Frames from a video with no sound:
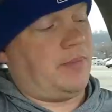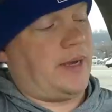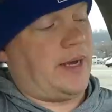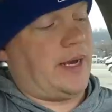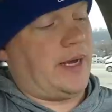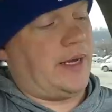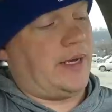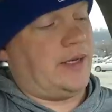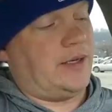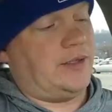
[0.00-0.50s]

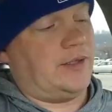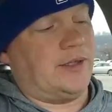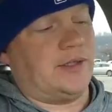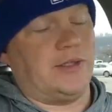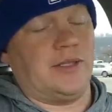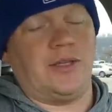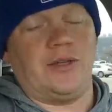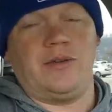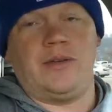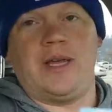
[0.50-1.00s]
package.
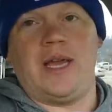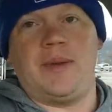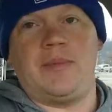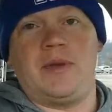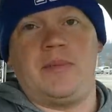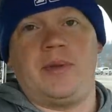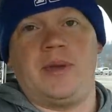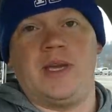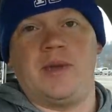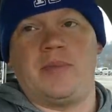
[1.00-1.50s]
It's Little
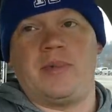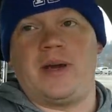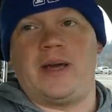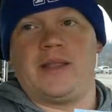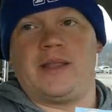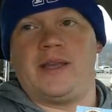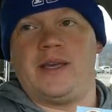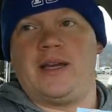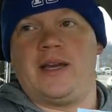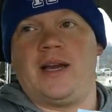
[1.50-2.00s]
Debbie, people. I
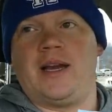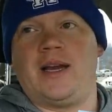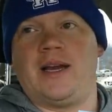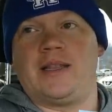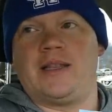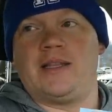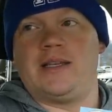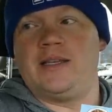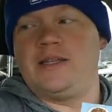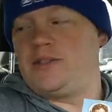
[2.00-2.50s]
think I
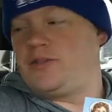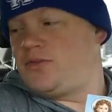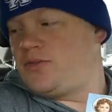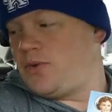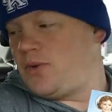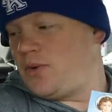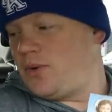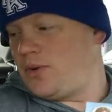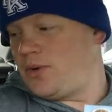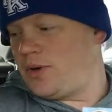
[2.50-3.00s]
got these
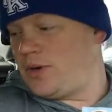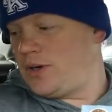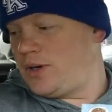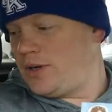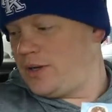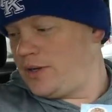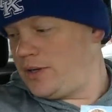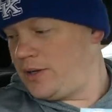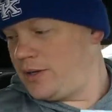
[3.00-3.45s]
for...